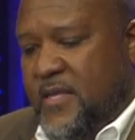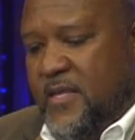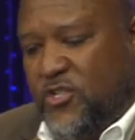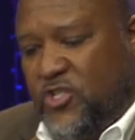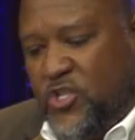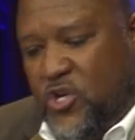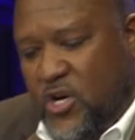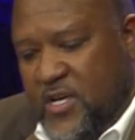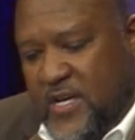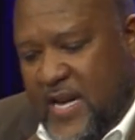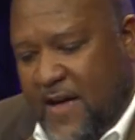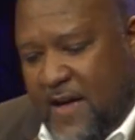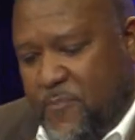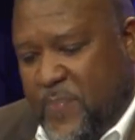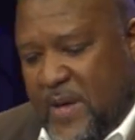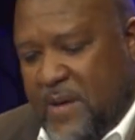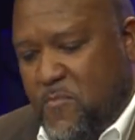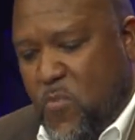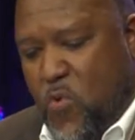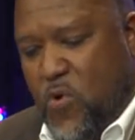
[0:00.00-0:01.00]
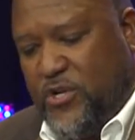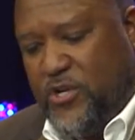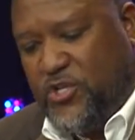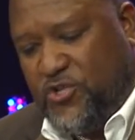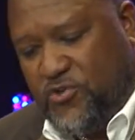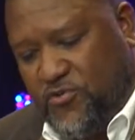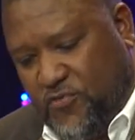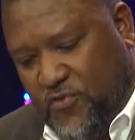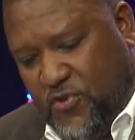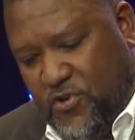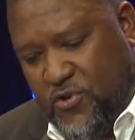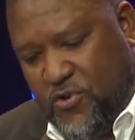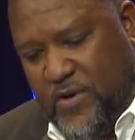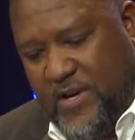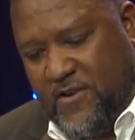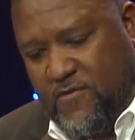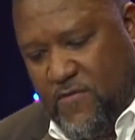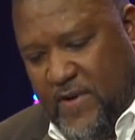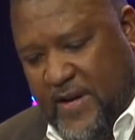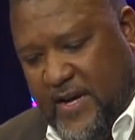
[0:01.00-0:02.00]
This couldn't have been more true
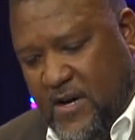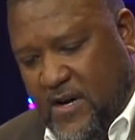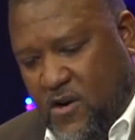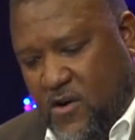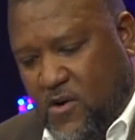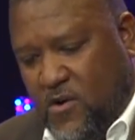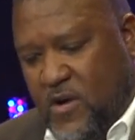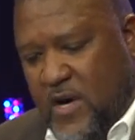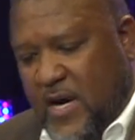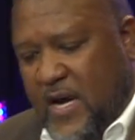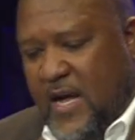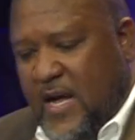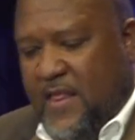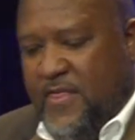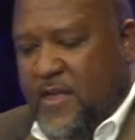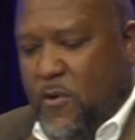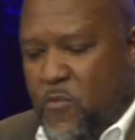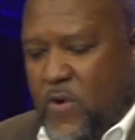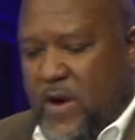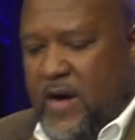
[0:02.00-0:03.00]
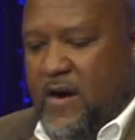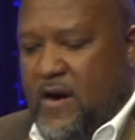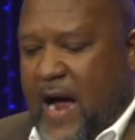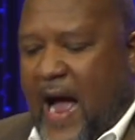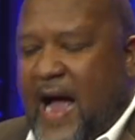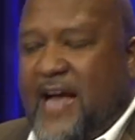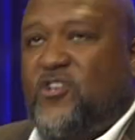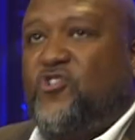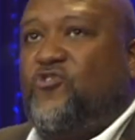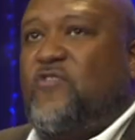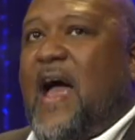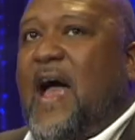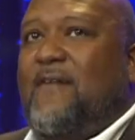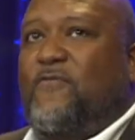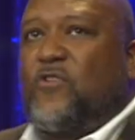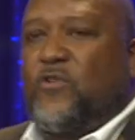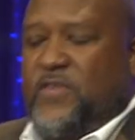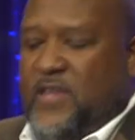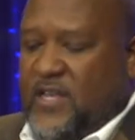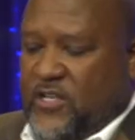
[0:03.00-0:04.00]
and real than where I
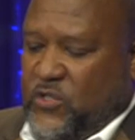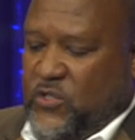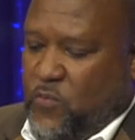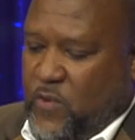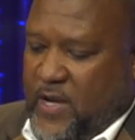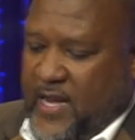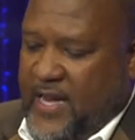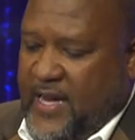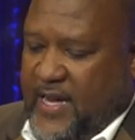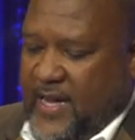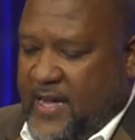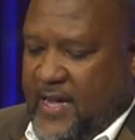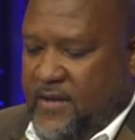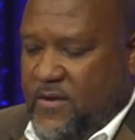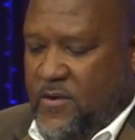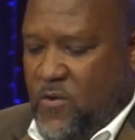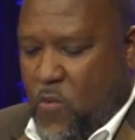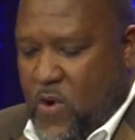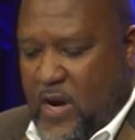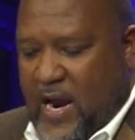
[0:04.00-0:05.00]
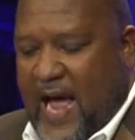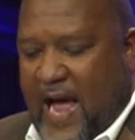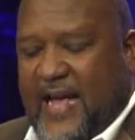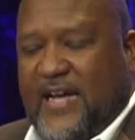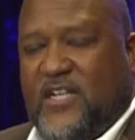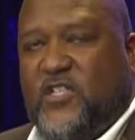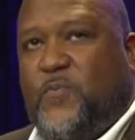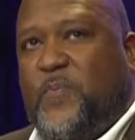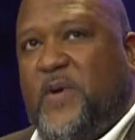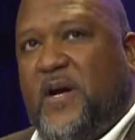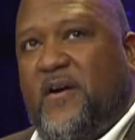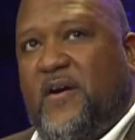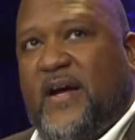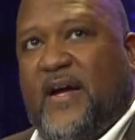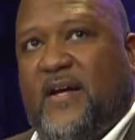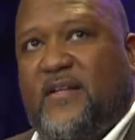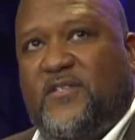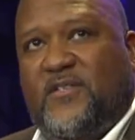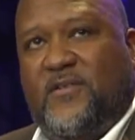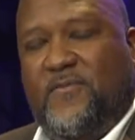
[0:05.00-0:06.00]
traveled this week and what I
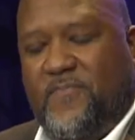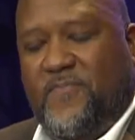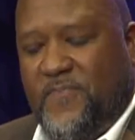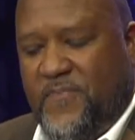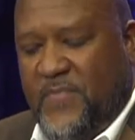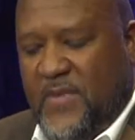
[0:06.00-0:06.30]
experienced.